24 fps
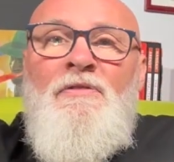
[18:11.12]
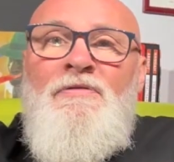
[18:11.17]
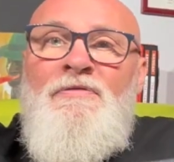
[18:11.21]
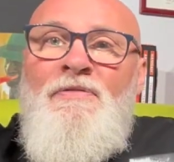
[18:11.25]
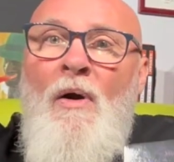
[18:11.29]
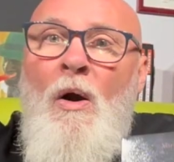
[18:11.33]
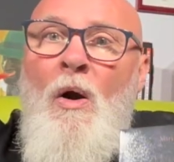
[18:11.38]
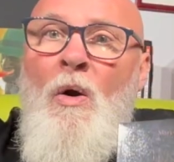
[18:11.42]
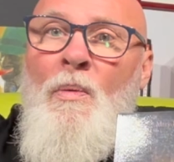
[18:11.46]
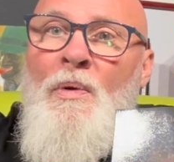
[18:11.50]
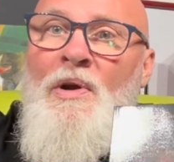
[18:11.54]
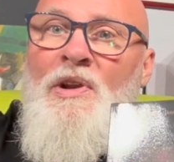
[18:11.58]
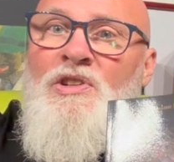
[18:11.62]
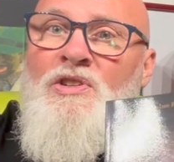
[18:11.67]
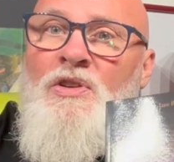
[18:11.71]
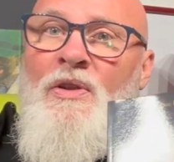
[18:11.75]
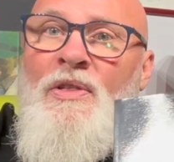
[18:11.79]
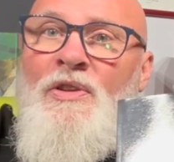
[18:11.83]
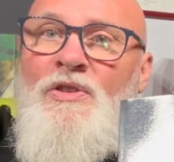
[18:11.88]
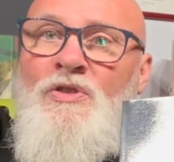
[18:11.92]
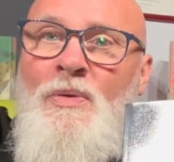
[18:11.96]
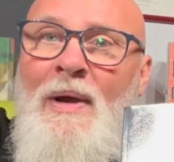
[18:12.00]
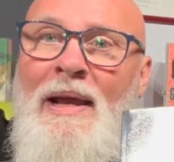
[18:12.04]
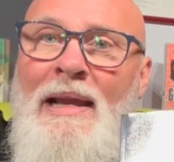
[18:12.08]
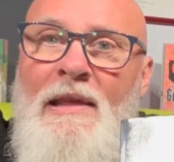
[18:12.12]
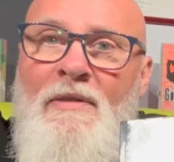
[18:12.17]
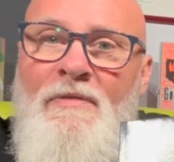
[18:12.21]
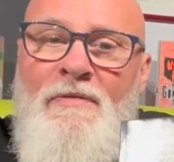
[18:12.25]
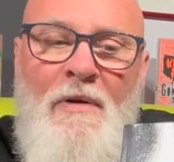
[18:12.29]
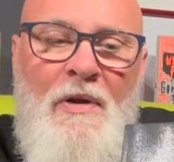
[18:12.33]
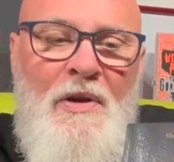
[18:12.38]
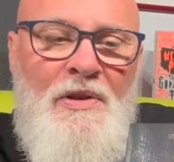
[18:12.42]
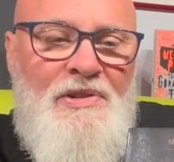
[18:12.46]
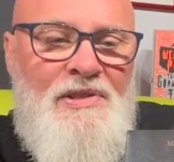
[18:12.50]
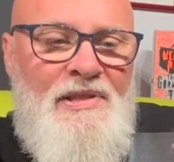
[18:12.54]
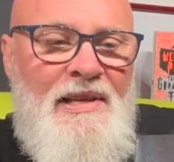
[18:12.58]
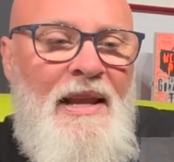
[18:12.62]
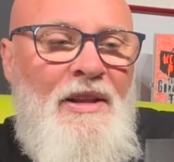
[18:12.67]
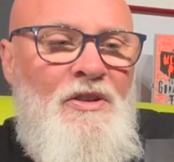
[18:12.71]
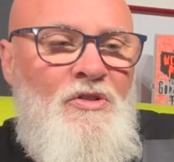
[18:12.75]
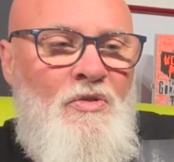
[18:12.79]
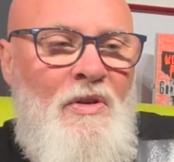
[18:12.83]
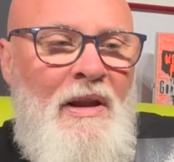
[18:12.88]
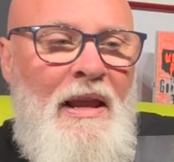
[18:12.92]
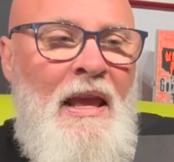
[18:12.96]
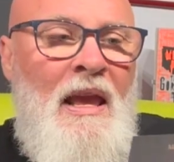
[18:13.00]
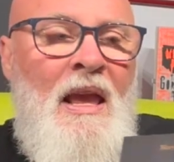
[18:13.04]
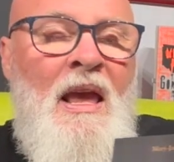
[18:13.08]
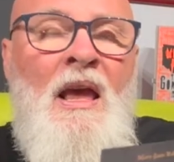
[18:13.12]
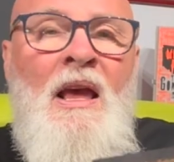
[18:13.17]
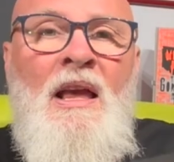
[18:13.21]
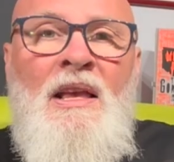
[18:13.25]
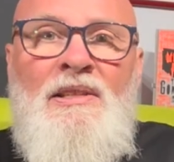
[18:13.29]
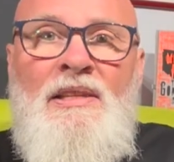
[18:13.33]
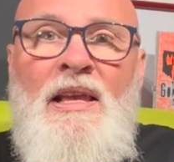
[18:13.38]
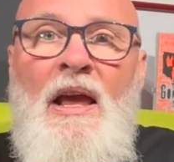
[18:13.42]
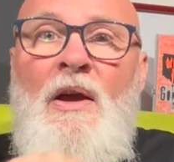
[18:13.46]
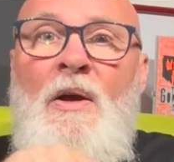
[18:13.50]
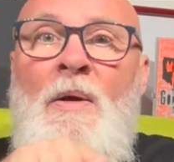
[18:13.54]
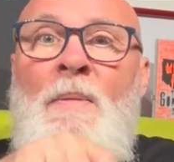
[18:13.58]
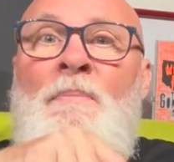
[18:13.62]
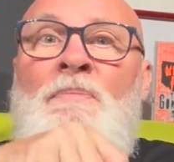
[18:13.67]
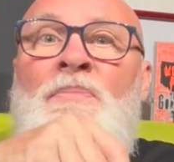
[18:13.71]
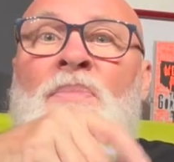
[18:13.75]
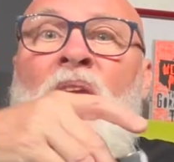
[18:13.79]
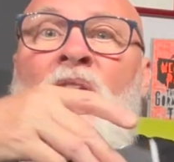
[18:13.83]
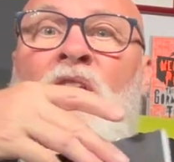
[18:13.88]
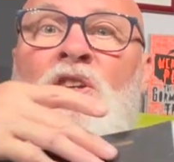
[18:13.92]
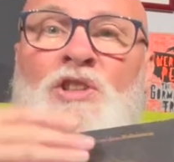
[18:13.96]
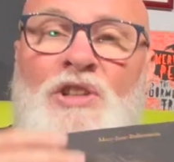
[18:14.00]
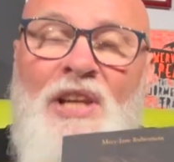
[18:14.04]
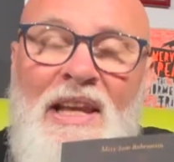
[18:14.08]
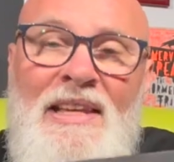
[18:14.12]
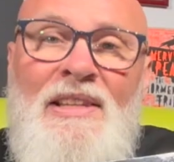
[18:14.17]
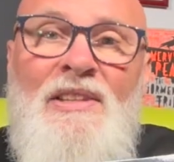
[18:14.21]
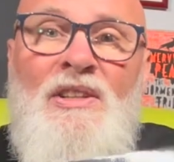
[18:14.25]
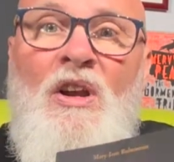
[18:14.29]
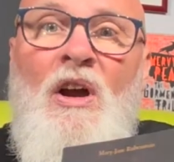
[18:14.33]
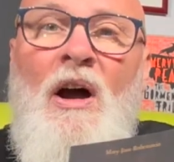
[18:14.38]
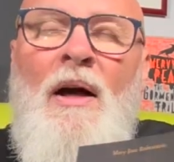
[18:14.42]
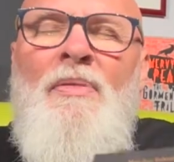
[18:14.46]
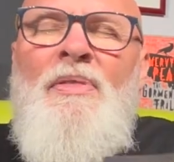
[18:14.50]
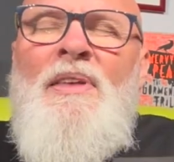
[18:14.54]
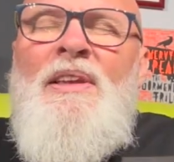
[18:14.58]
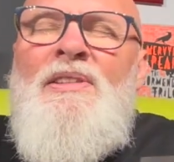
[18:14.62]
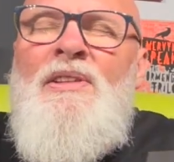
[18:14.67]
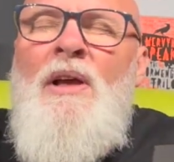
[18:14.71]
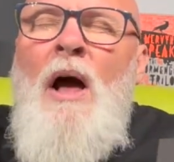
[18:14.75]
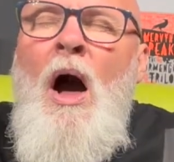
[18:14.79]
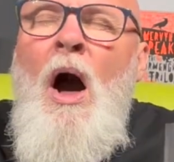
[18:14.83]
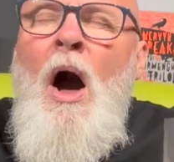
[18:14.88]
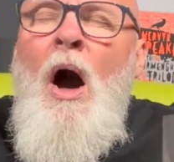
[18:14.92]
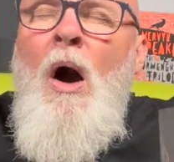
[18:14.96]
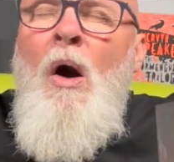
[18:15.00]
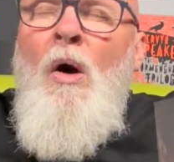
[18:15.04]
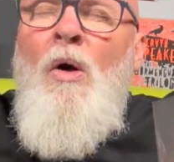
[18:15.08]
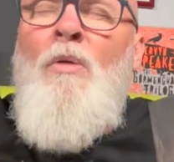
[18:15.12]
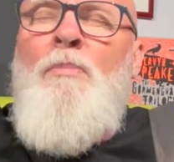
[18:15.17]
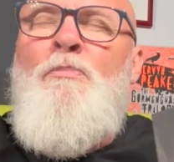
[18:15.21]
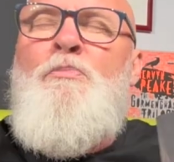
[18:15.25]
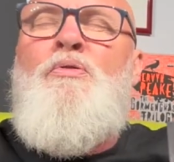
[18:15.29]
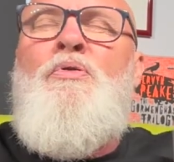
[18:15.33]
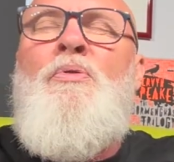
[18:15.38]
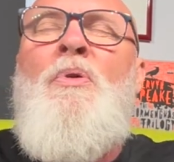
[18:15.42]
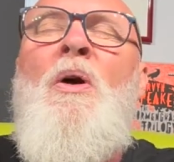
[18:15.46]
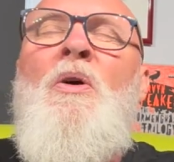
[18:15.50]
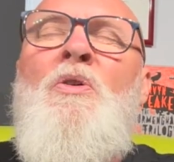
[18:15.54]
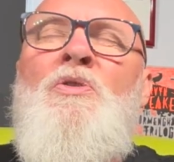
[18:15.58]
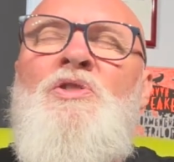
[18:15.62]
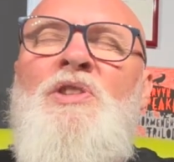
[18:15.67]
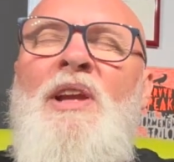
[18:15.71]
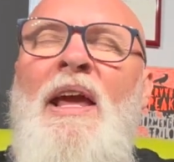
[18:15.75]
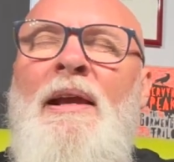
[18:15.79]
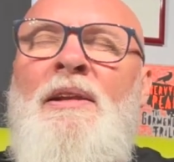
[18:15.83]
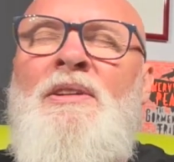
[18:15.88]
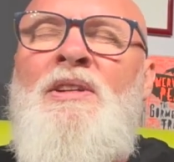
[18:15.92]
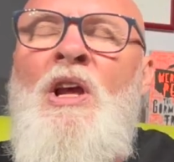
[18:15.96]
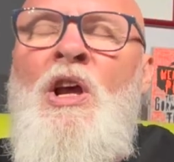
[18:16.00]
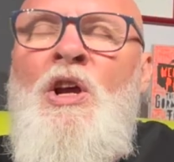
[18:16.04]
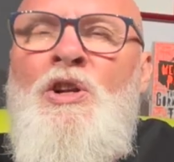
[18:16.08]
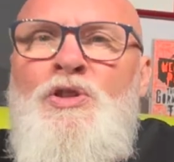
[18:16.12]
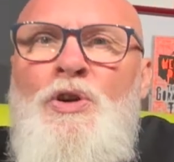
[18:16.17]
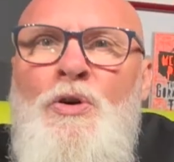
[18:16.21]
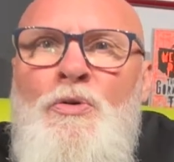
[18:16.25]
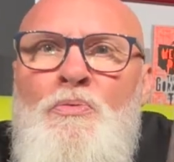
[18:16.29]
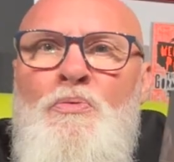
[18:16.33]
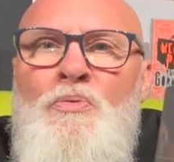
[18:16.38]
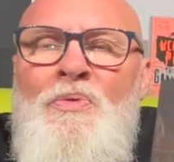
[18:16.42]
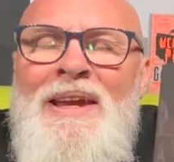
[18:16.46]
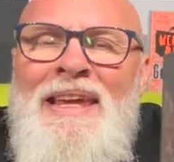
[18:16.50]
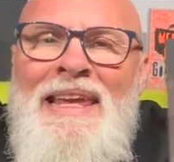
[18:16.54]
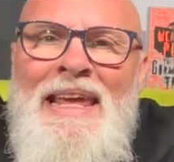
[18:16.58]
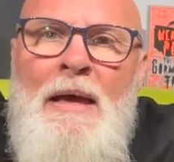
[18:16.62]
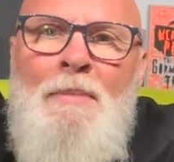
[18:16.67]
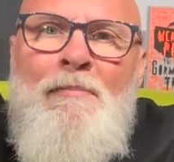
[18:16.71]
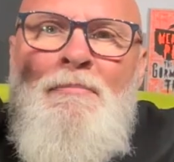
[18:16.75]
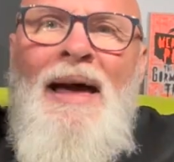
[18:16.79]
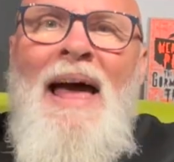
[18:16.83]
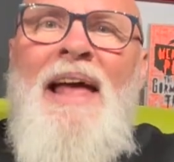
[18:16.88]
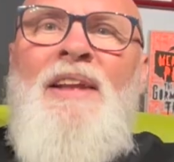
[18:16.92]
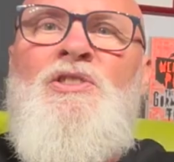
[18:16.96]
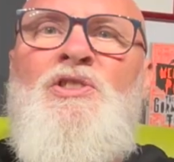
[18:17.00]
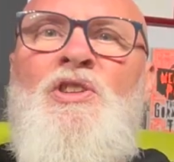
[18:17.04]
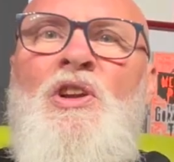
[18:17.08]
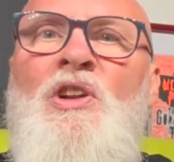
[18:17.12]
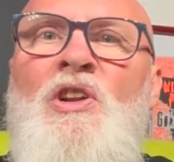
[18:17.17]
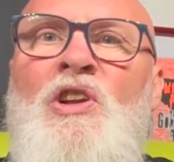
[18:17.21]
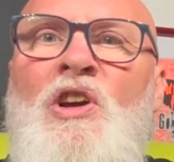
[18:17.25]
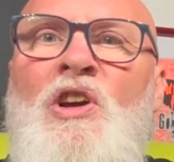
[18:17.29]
forward to the 21st century. So she's got this whole project to reimagine